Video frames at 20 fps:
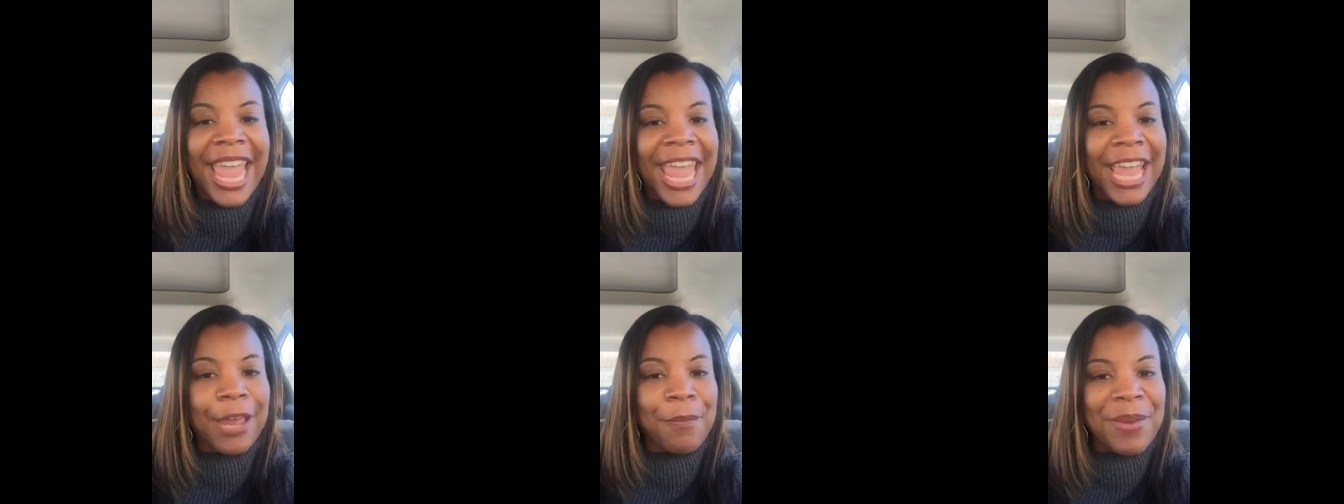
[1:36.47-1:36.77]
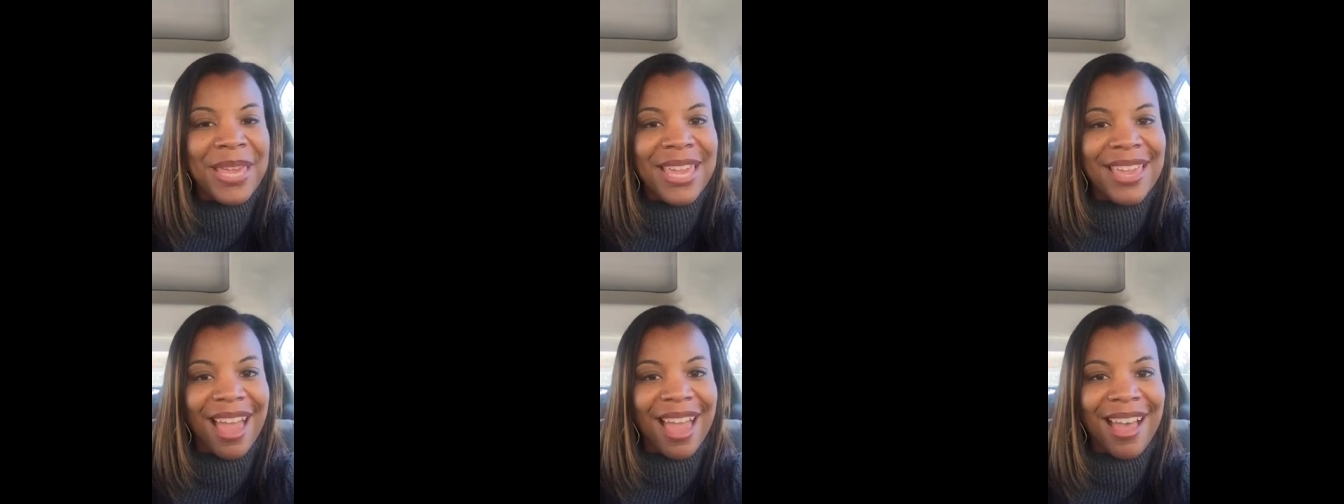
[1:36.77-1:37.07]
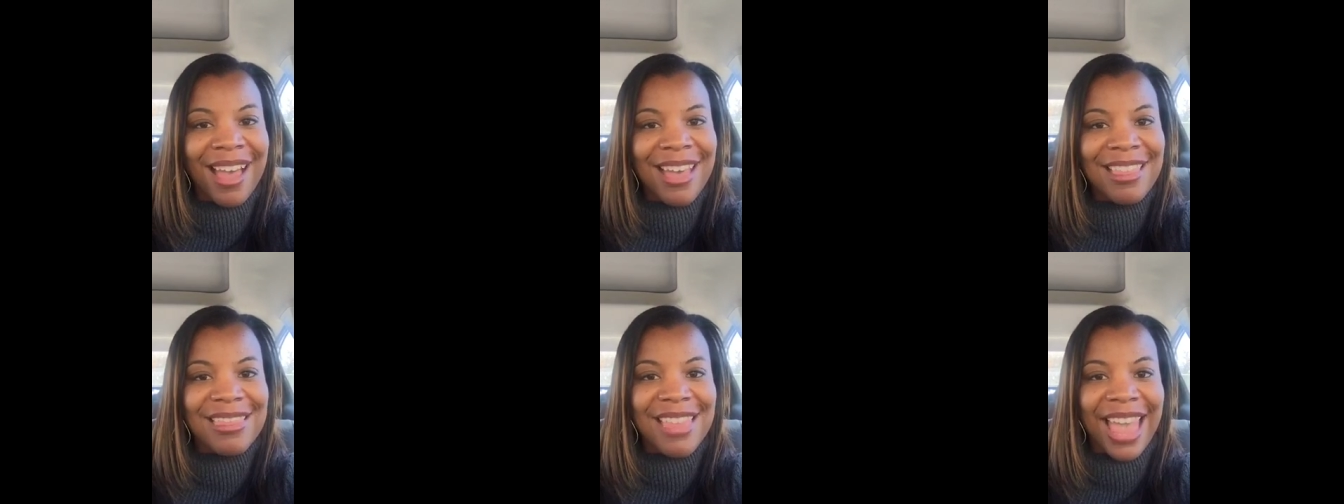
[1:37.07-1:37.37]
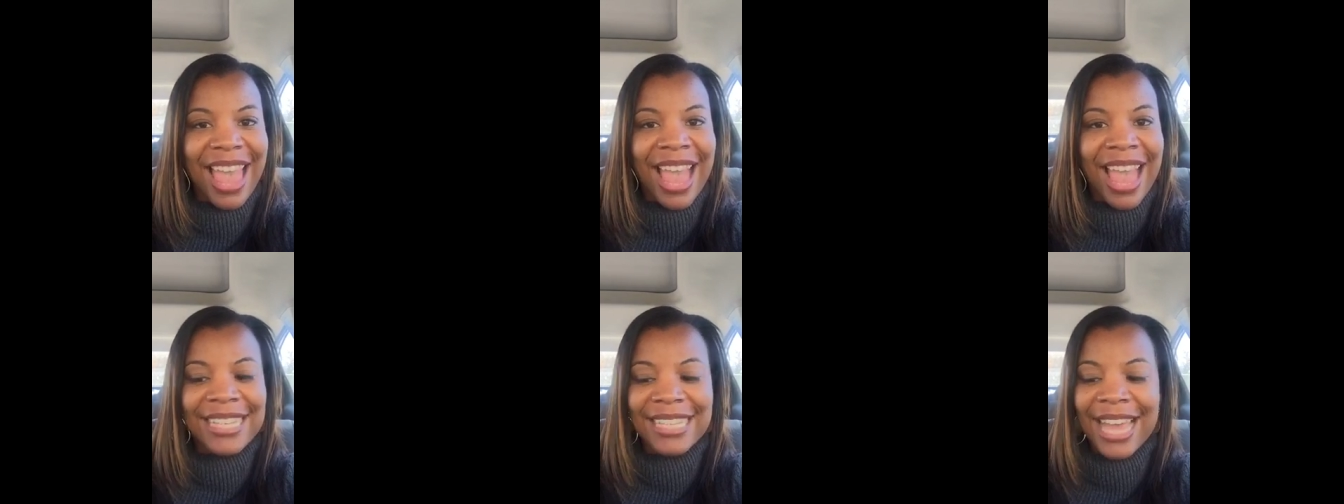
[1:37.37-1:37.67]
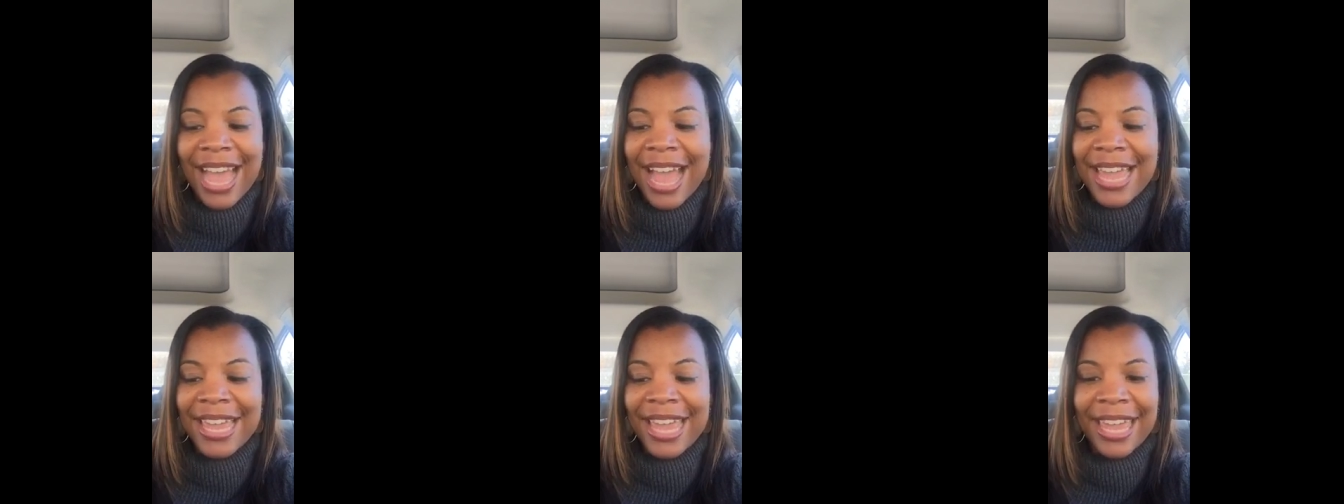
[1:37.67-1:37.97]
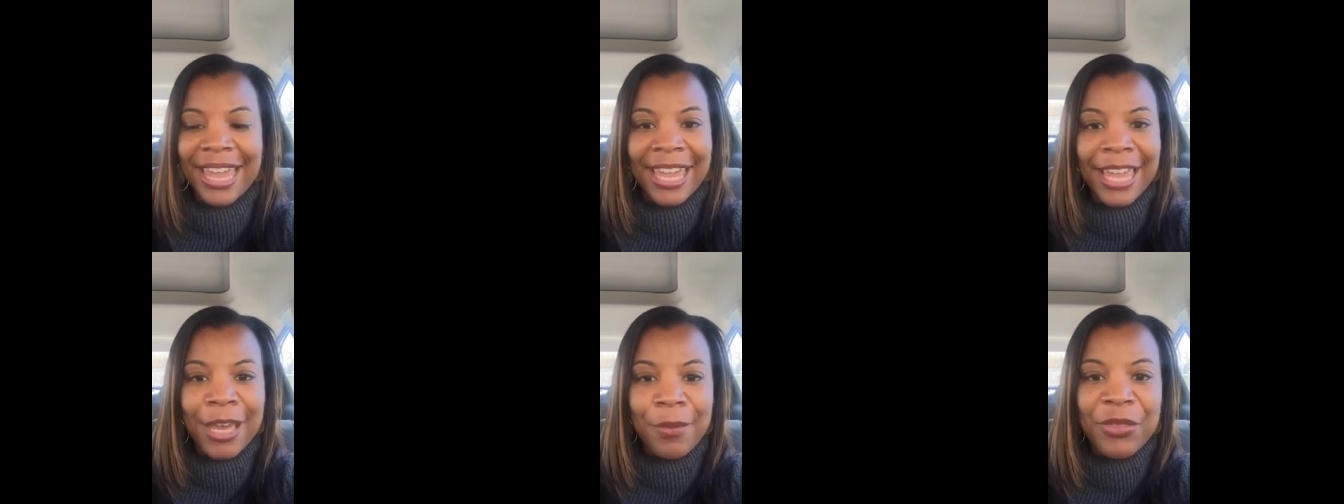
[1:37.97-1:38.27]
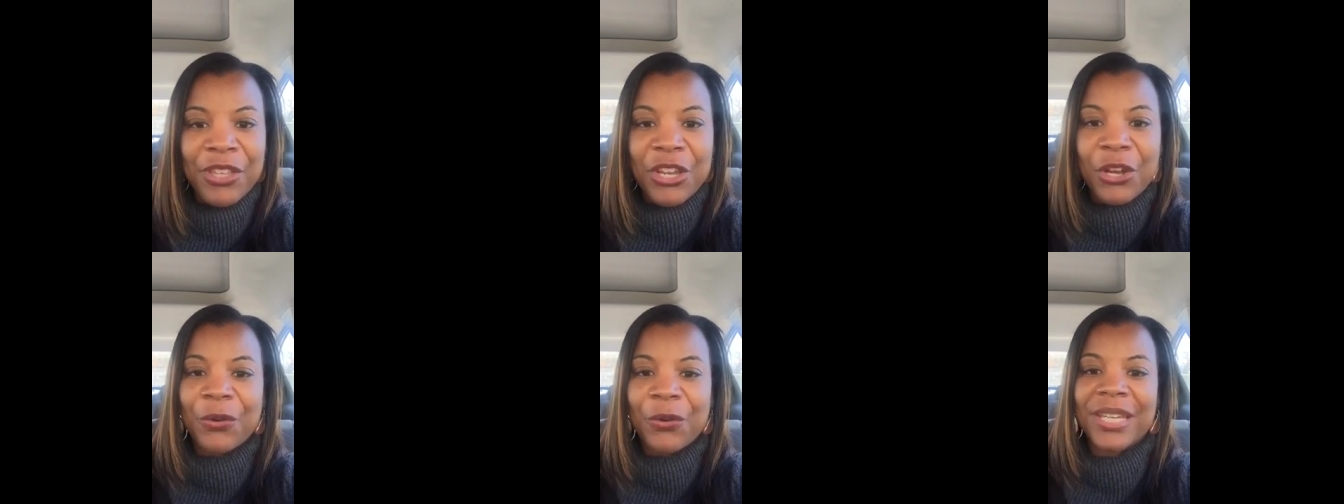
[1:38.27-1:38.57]
And beyond that, I
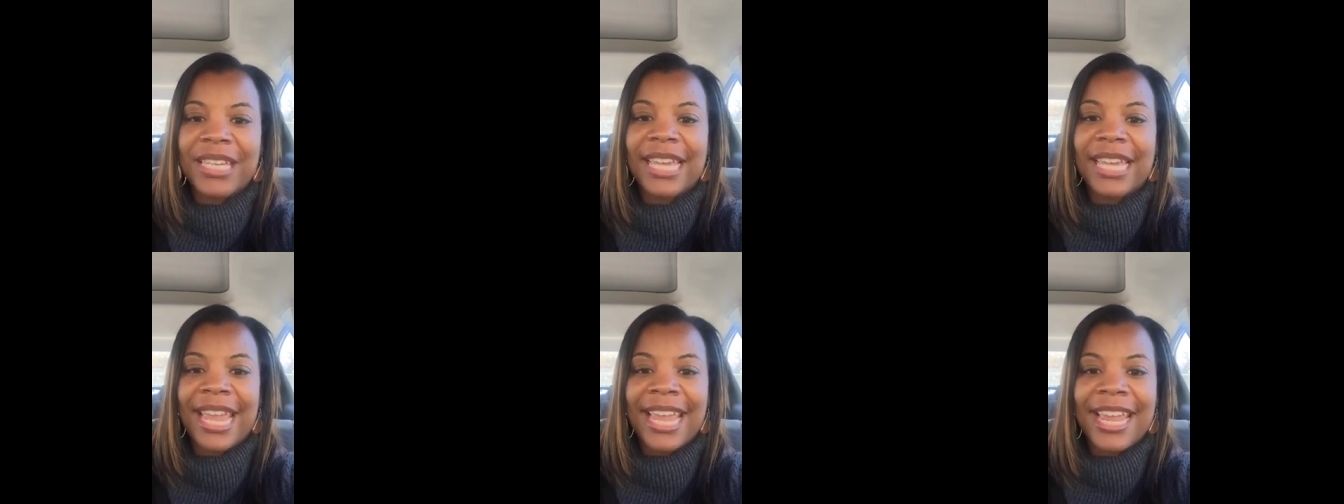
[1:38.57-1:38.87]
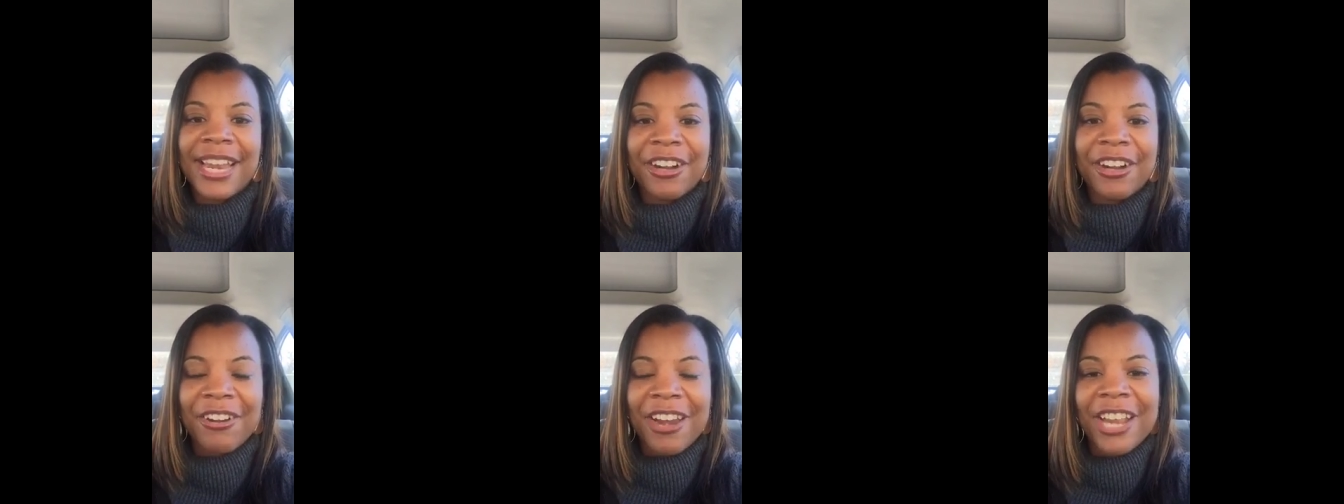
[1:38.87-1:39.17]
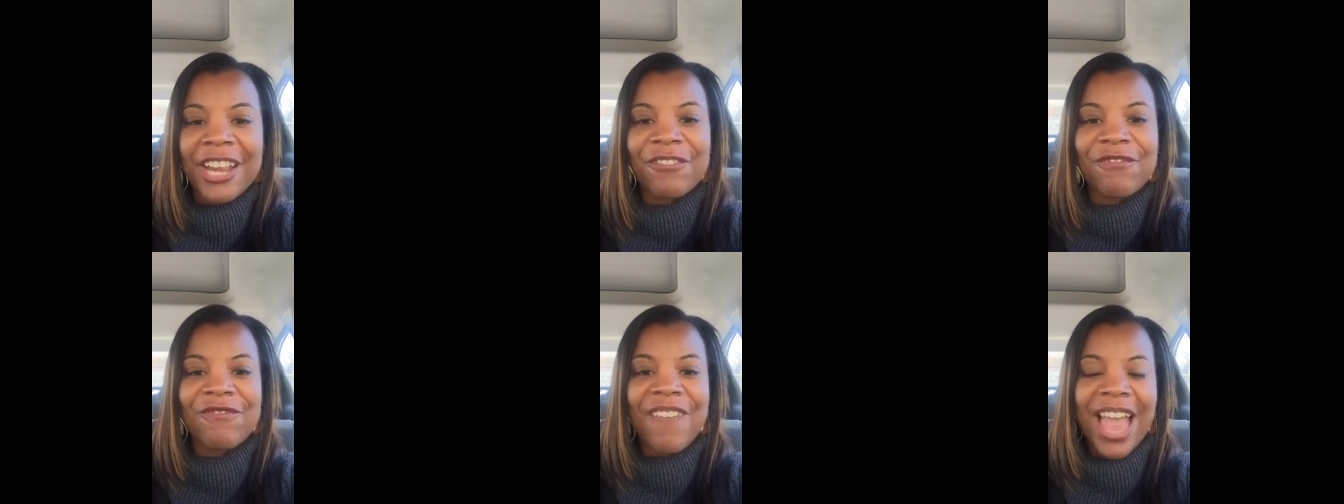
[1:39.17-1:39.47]
am the creator and